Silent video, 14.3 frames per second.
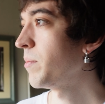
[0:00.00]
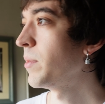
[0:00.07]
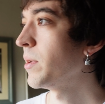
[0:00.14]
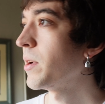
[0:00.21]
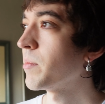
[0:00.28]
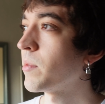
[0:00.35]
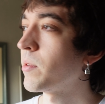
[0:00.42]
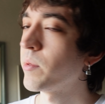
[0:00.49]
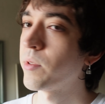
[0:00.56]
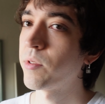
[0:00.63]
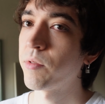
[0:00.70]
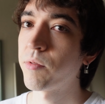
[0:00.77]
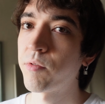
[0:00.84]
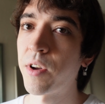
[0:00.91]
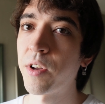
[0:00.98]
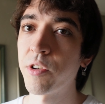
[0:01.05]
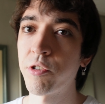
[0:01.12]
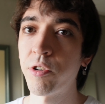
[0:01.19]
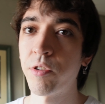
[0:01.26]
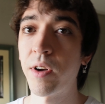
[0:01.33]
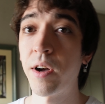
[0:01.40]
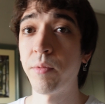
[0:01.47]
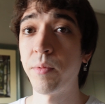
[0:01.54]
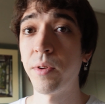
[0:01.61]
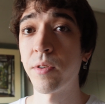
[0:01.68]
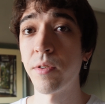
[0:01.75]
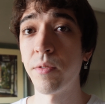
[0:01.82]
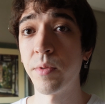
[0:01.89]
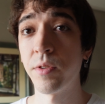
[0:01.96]
but I'm going to try and show how we
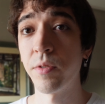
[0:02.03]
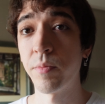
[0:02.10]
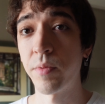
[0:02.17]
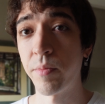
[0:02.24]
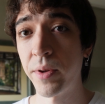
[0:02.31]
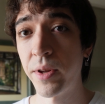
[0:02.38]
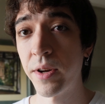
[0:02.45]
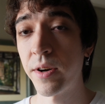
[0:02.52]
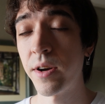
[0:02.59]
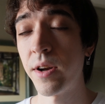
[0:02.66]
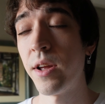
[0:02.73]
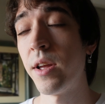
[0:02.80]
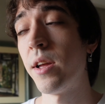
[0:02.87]
are going to prepare